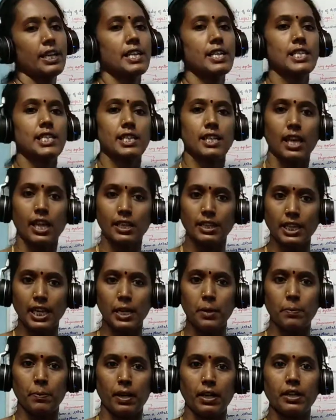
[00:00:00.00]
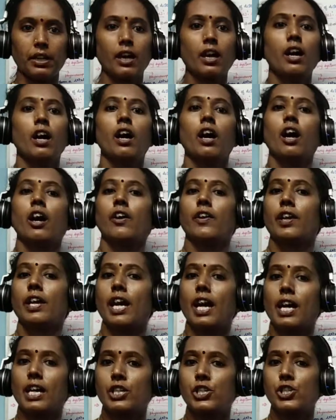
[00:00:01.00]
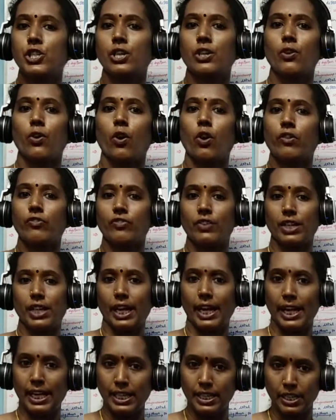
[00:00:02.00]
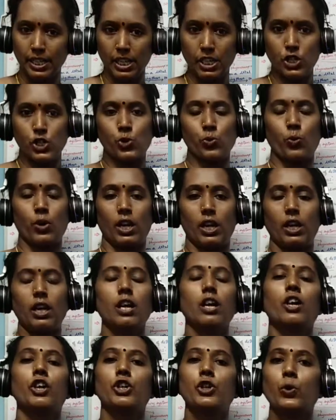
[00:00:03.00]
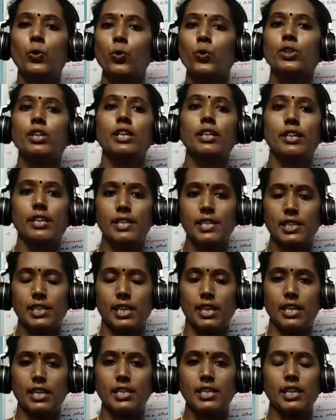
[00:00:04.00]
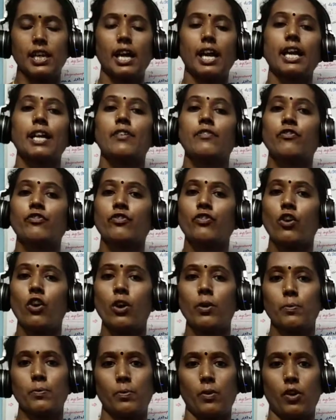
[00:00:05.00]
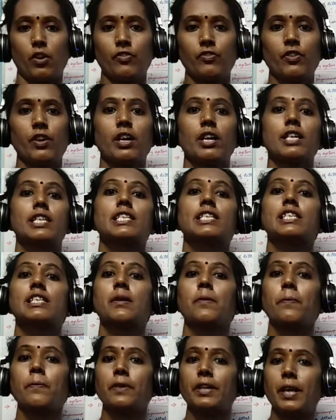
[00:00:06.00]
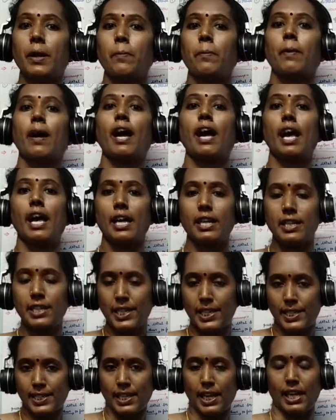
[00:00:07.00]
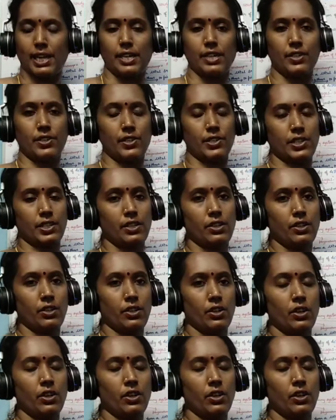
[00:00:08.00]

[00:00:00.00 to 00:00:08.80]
It is nothing but reaction of an individual to the disease in form of symptom and signs.